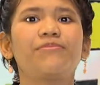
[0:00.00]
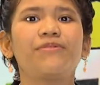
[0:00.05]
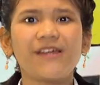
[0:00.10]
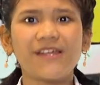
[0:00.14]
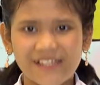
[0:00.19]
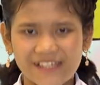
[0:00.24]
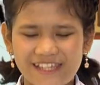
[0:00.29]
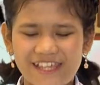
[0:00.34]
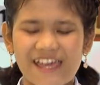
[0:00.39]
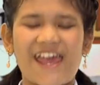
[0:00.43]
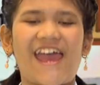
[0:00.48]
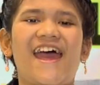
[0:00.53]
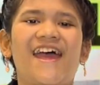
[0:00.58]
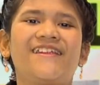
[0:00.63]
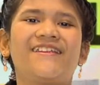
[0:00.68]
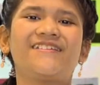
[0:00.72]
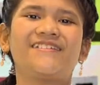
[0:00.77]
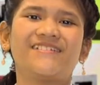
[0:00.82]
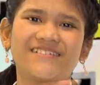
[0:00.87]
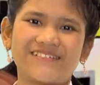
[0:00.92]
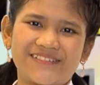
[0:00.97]

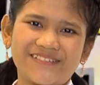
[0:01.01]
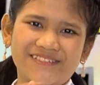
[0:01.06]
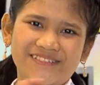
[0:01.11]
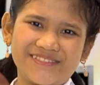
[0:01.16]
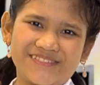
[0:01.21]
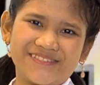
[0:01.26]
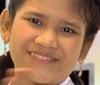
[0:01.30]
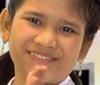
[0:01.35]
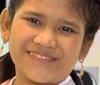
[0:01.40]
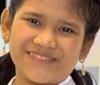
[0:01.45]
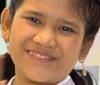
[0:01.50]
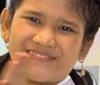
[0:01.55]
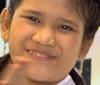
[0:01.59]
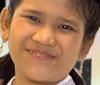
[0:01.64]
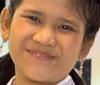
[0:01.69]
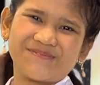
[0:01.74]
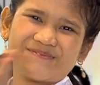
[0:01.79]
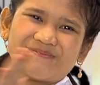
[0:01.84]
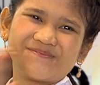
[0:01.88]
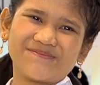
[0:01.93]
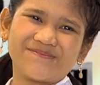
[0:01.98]
again.
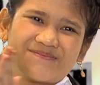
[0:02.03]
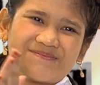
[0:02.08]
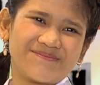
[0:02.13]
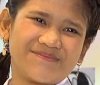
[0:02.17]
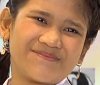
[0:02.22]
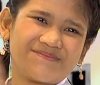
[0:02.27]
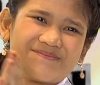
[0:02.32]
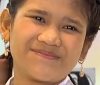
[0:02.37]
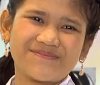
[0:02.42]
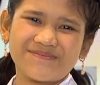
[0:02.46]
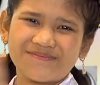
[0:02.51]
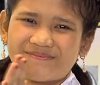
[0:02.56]
Yay!